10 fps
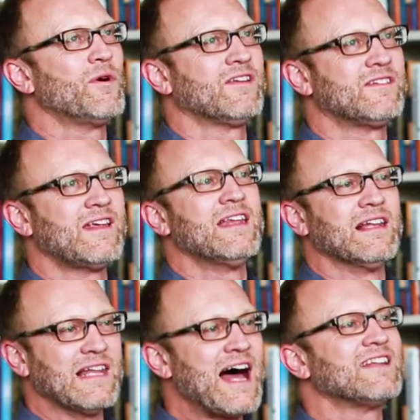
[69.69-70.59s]
want to
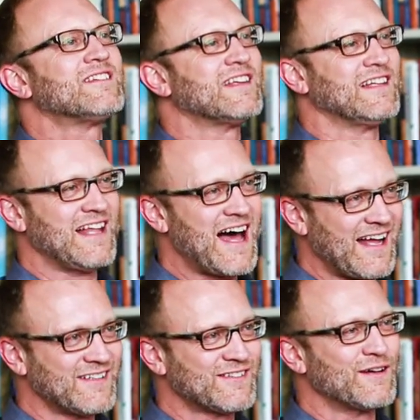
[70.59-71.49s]
send lots and
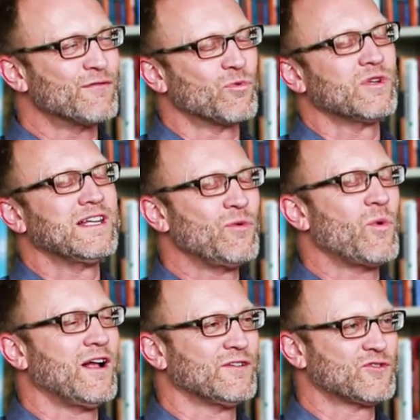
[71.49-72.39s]
lots of really
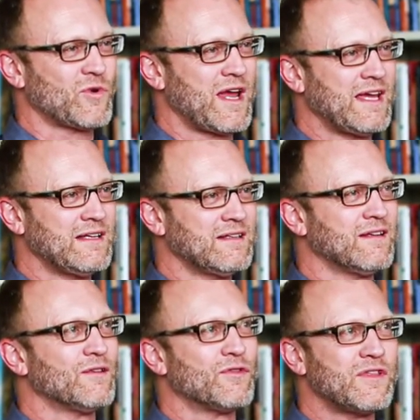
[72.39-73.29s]
well
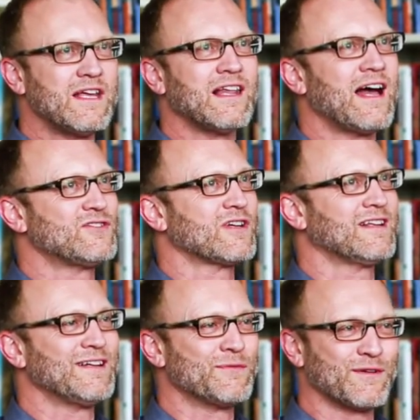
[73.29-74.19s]
trained, theologically